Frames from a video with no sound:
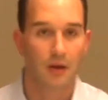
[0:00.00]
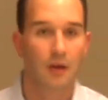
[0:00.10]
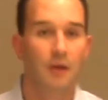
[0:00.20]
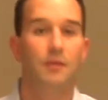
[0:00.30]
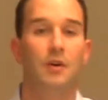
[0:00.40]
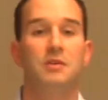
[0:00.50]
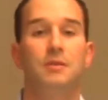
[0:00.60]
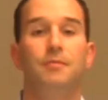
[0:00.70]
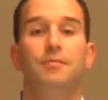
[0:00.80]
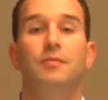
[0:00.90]

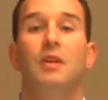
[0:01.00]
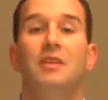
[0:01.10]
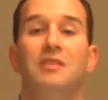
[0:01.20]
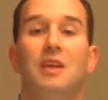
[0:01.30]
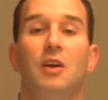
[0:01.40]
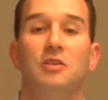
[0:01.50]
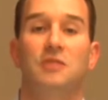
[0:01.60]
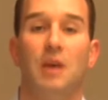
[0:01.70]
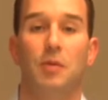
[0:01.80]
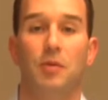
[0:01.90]
First, let's take our
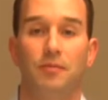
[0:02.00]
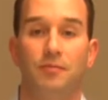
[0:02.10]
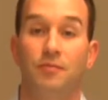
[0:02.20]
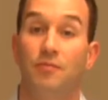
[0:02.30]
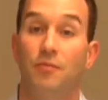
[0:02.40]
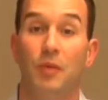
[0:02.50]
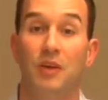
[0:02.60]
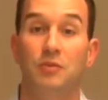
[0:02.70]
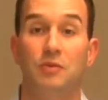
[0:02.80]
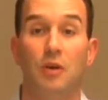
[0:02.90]
sample. For
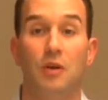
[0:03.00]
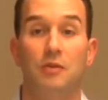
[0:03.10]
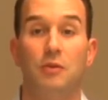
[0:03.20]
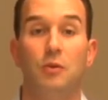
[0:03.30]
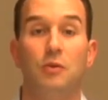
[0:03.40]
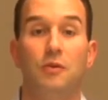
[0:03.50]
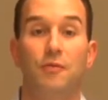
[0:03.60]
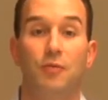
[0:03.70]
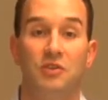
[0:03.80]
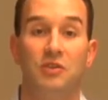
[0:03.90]
best results, use a
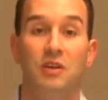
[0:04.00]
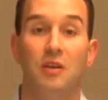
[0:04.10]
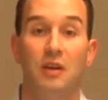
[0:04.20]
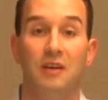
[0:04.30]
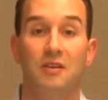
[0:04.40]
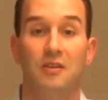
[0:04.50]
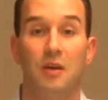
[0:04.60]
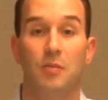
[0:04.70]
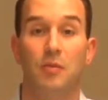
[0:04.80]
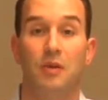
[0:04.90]
freshly collected
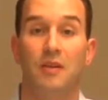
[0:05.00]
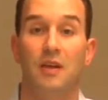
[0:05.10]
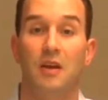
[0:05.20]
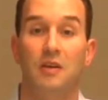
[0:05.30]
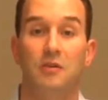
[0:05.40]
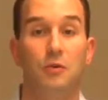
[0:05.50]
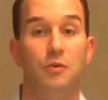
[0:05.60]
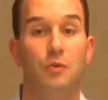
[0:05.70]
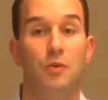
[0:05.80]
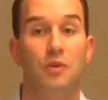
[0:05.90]
sample, and that is
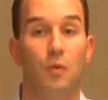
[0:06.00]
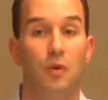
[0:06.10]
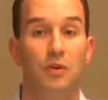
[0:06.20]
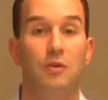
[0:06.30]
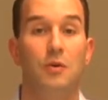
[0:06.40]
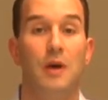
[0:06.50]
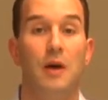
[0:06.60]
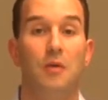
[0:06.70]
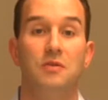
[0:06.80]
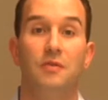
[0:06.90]
used within 1 to 2
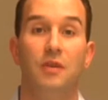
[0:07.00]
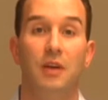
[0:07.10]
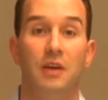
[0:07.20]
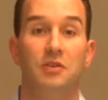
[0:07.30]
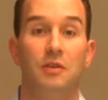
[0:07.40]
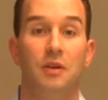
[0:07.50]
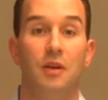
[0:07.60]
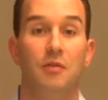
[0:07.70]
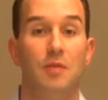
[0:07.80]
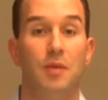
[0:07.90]
hours of collection.
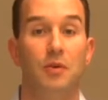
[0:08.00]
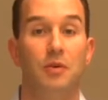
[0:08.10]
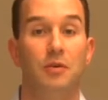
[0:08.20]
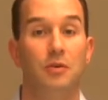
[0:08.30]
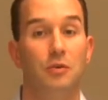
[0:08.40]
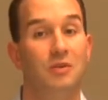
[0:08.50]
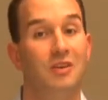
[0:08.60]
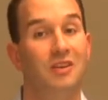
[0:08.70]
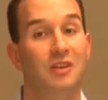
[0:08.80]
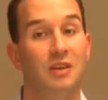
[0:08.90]
And remember to use
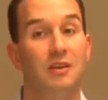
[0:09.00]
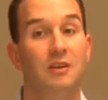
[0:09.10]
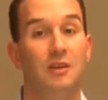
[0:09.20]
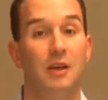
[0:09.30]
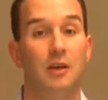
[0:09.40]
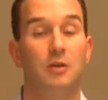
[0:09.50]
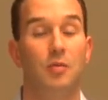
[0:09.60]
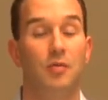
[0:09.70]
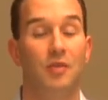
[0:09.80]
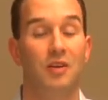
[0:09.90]
a clean container to
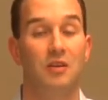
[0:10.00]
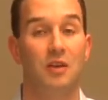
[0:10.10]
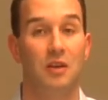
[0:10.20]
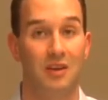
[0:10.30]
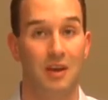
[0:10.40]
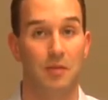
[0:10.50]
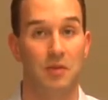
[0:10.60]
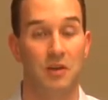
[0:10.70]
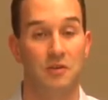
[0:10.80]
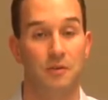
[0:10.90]
prevent
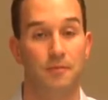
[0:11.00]
contamination.